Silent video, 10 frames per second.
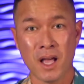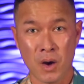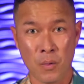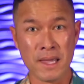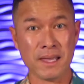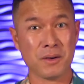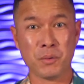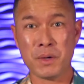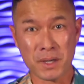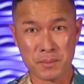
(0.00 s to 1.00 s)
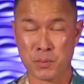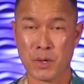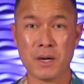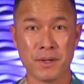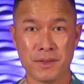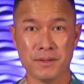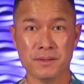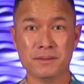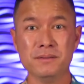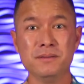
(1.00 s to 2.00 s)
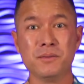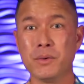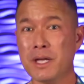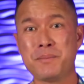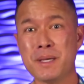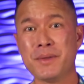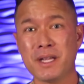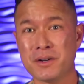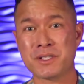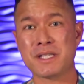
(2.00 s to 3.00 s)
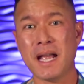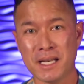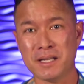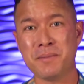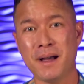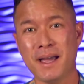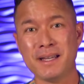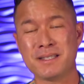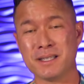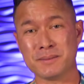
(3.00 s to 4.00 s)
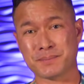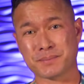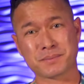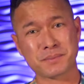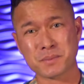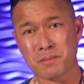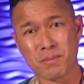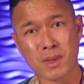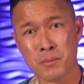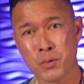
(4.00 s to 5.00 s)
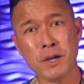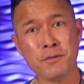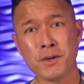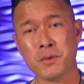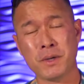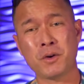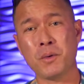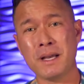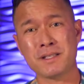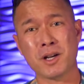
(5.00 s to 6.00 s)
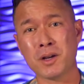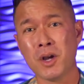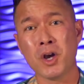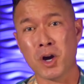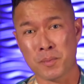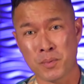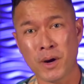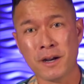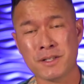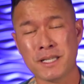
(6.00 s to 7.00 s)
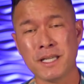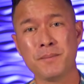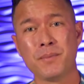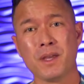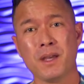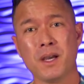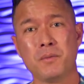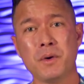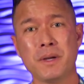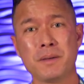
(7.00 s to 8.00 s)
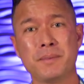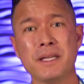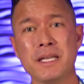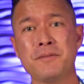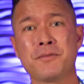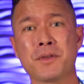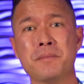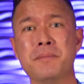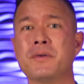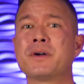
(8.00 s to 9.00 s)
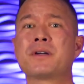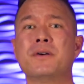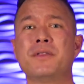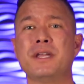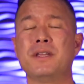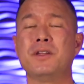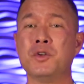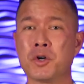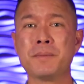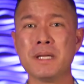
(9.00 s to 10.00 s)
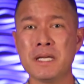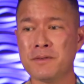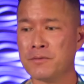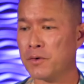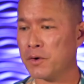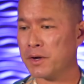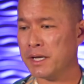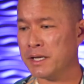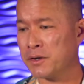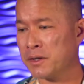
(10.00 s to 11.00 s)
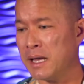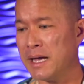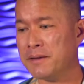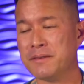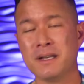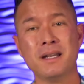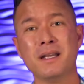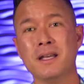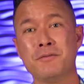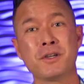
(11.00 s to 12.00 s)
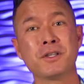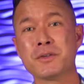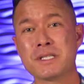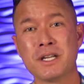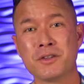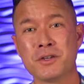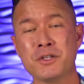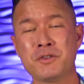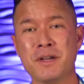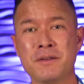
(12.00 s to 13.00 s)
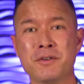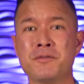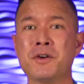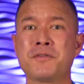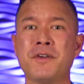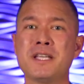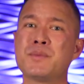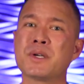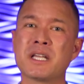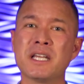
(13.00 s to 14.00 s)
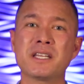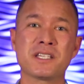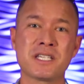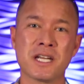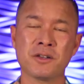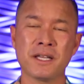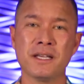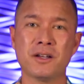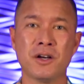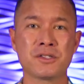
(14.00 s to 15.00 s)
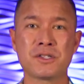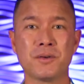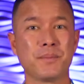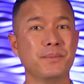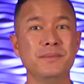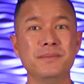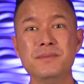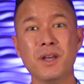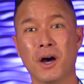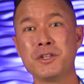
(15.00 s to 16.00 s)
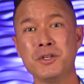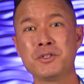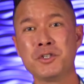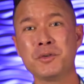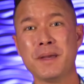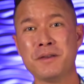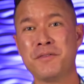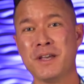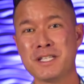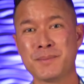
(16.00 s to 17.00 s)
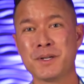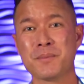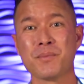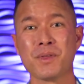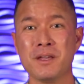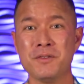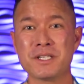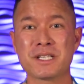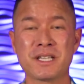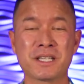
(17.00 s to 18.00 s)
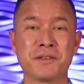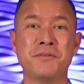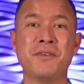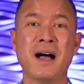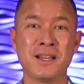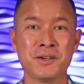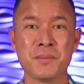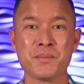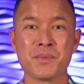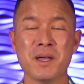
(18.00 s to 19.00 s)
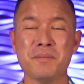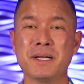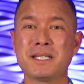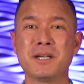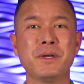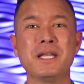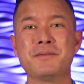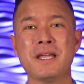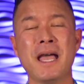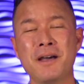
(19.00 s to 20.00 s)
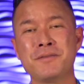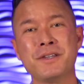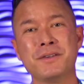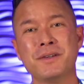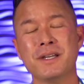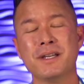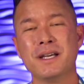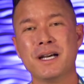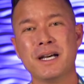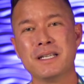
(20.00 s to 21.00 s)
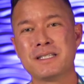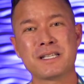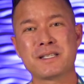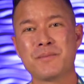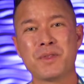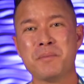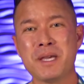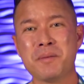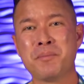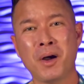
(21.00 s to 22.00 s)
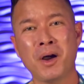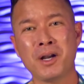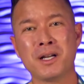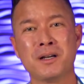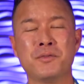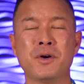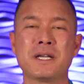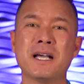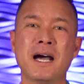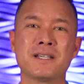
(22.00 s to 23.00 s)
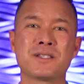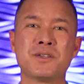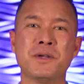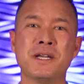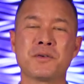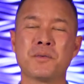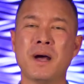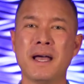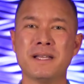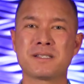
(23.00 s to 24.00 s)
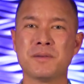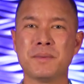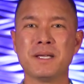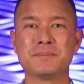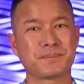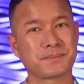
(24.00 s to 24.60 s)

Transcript: We want to pray with you. We have people that are standing by to pray for your requests, our prayer team. We want to believe for the miracle that you're believing for in your life. And if you could do us another huge favor, if you're on Facebook, click the share link. Also, on YouTube and Facebook, if you just click the follow button, we'd love to have you just be a part of what God is doing at Arise, to be